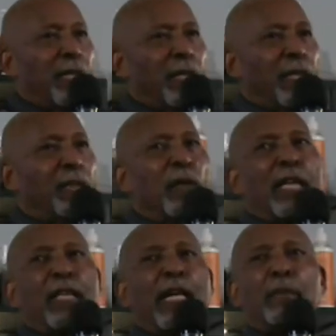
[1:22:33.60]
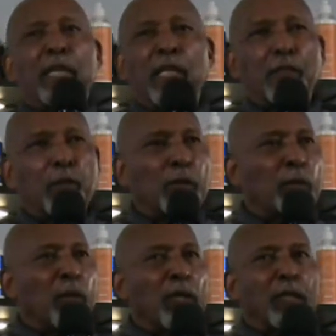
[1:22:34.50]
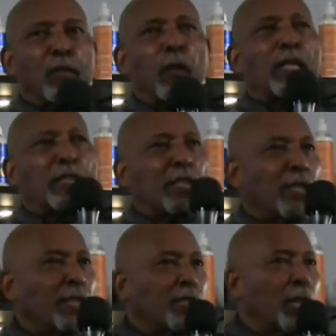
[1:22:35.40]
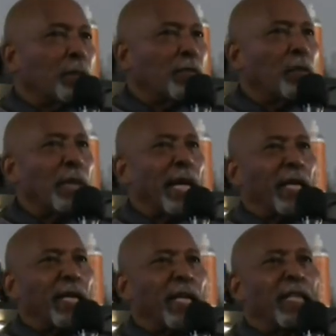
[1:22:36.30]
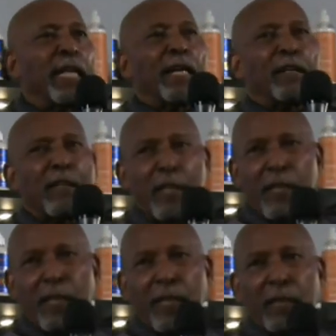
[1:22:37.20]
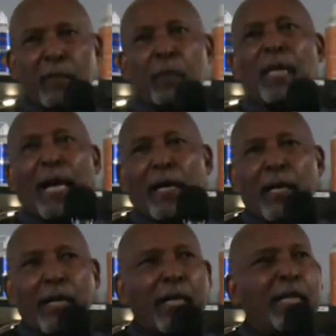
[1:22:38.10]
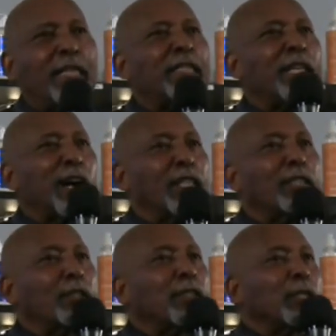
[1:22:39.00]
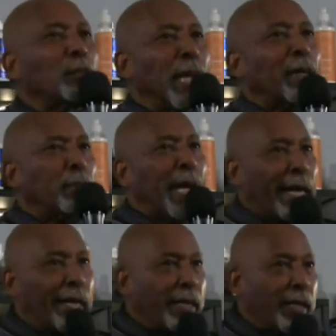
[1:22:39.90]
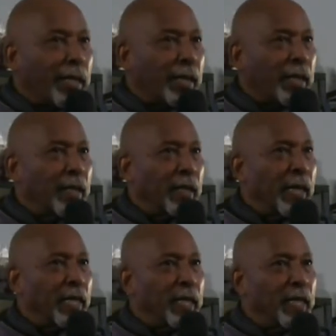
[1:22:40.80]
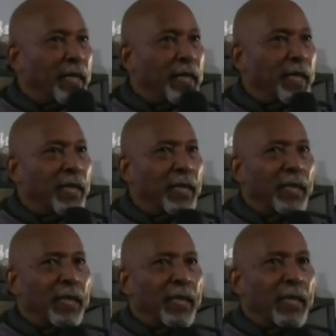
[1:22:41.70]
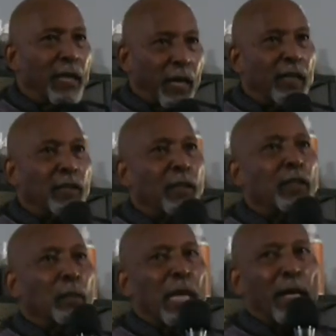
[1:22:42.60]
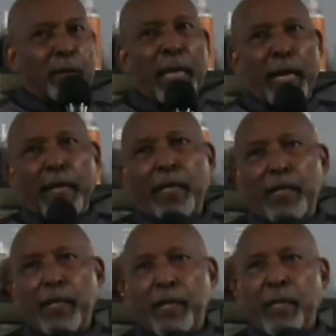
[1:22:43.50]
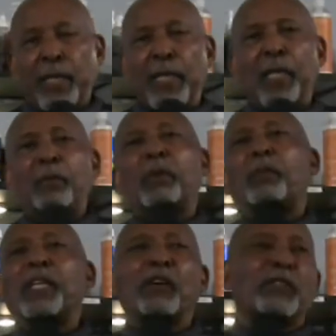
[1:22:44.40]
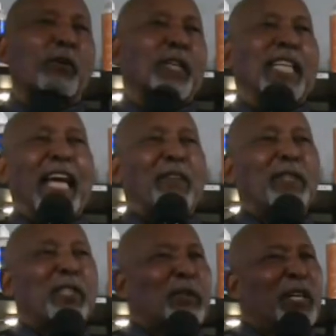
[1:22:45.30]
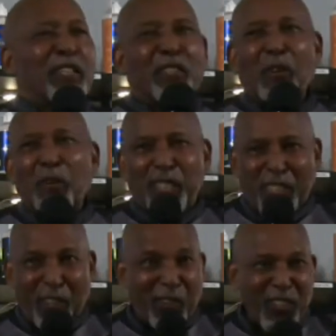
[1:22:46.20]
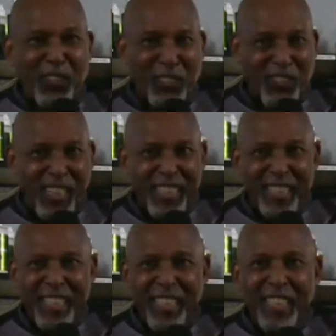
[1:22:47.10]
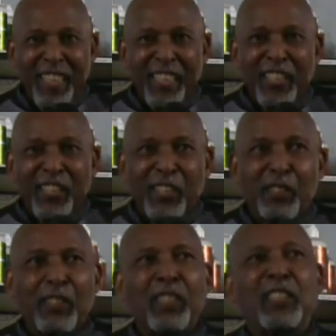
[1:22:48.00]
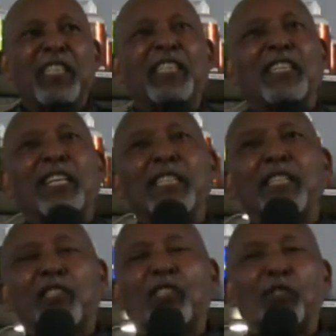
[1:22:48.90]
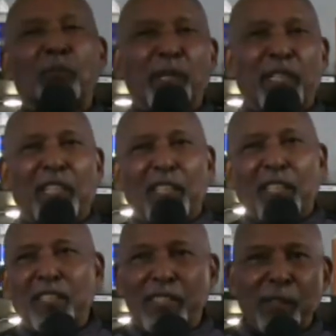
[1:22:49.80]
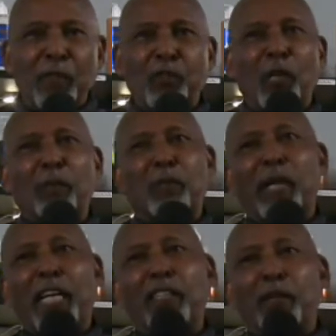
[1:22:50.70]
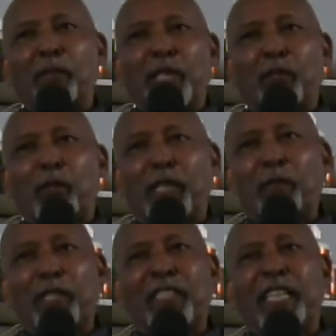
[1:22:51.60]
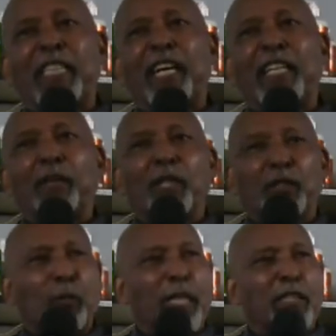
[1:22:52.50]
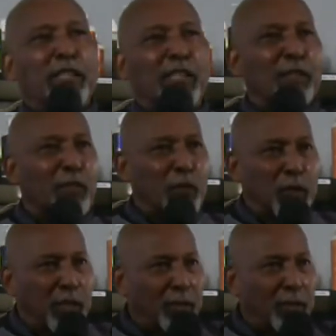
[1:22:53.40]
His very name tells you who he was. Schwarzer, German for black, Negra for black. He's Arnold the Black Black. Okay? Arnold the Black Black but we don't know the language. we don't know what's going on, right? So you see these little Eastern European girls. Even Trump is married to a mixed race person, and he out here with his racist confusion.